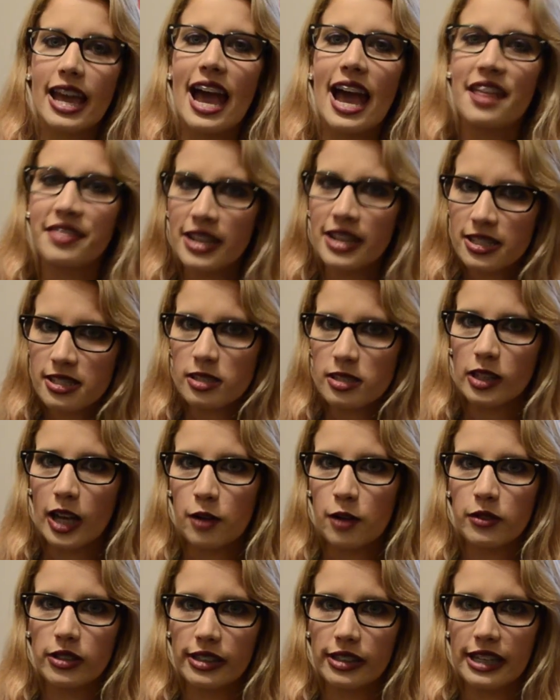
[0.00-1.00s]
And that slight
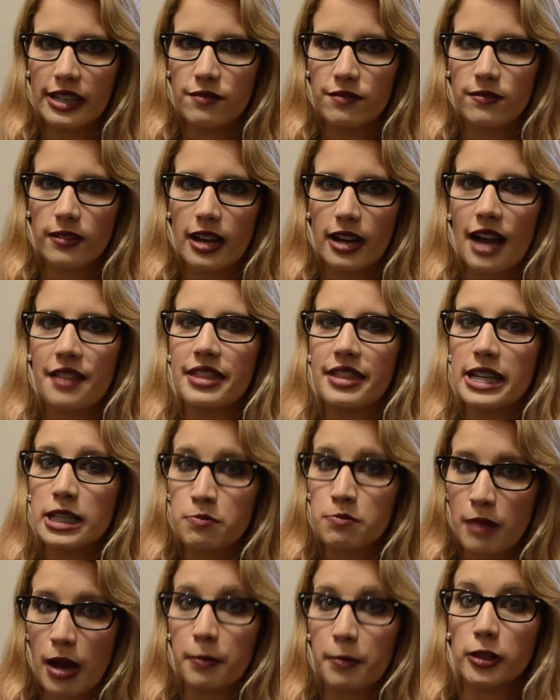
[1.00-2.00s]
relief are these
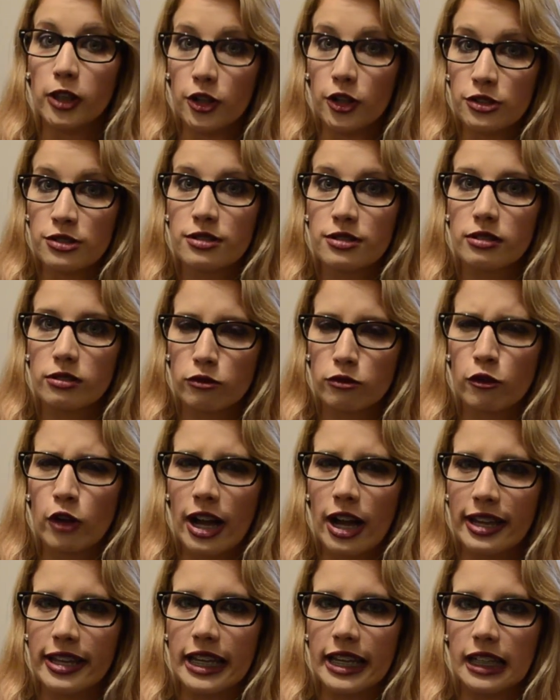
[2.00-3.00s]
Babylons
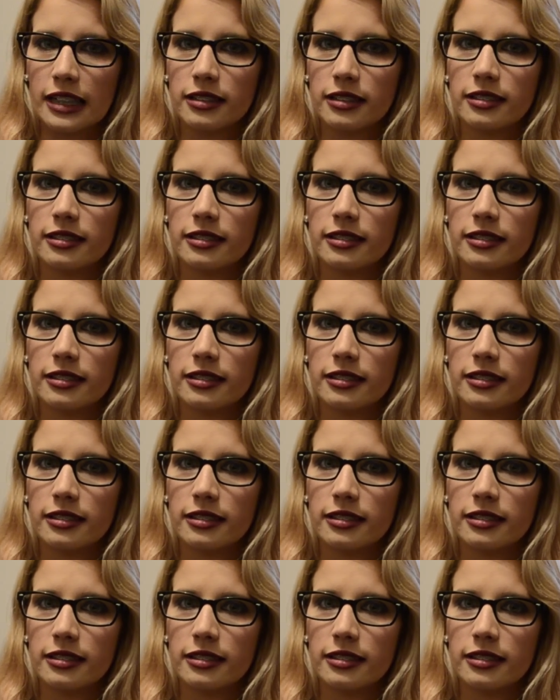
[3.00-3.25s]
right here.